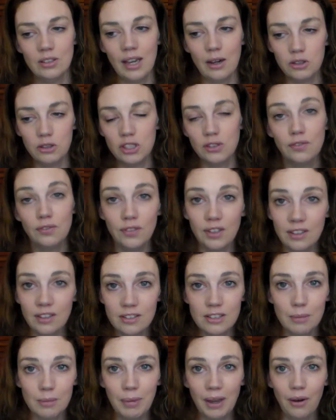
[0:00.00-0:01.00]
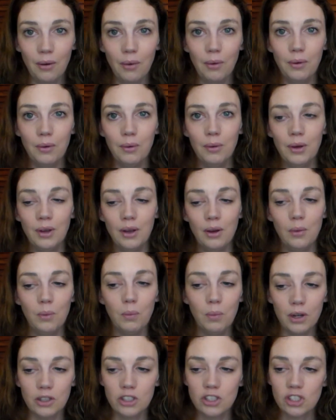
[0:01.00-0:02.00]
how she feels about
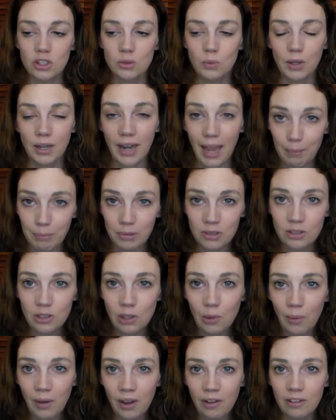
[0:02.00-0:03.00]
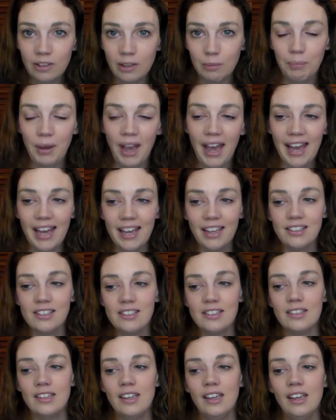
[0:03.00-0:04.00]
what happened to her in the
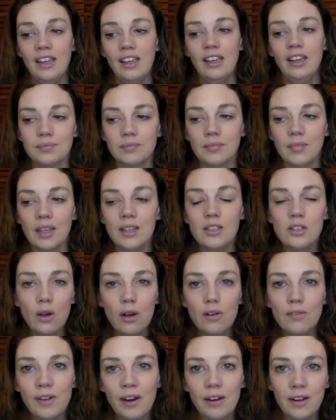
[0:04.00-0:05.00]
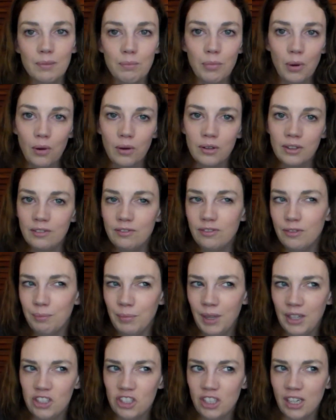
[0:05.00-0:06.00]
past. It's all very important
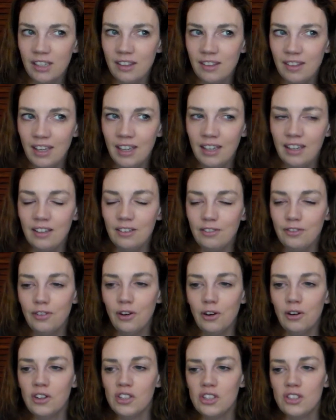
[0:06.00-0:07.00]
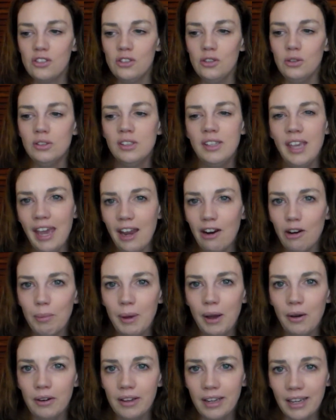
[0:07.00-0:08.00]
information, I think, for us to care
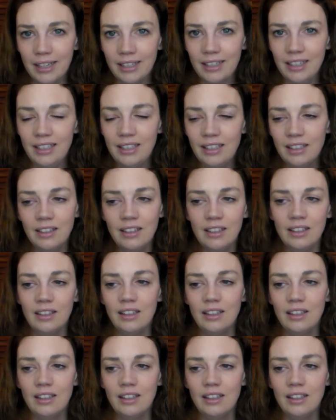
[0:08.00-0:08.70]
about Annie,